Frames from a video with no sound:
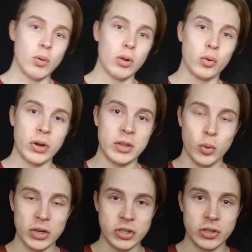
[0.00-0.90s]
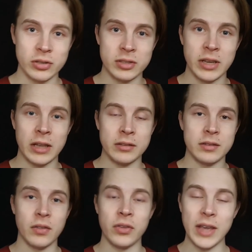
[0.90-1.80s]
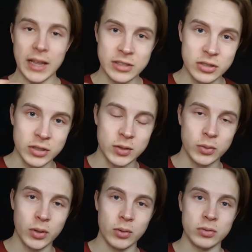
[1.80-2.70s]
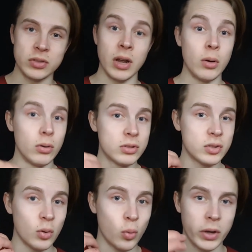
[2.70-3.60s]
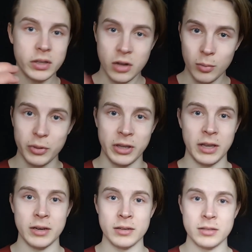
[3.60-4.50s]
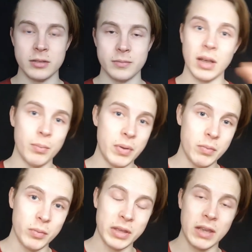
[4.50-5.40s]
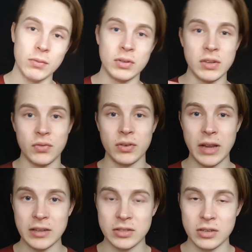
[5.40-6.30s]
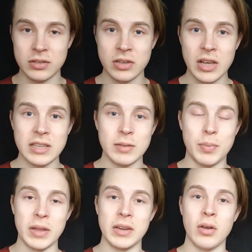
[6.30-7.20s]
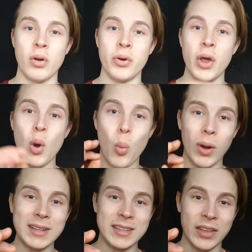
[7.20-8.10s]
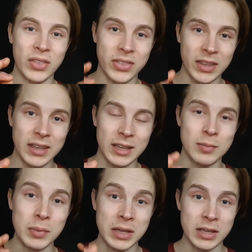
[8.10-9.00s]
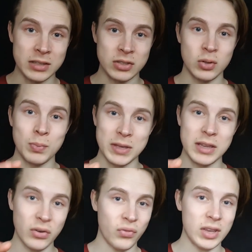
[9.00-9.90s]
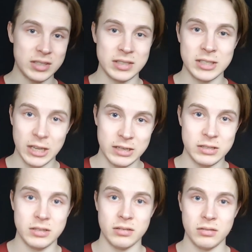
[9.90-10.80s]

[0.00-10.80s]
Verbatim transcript: are all great questions, and the answers to those are also quite complicated. Some people may give you different answers depending on what they think it means to be in a fasted state.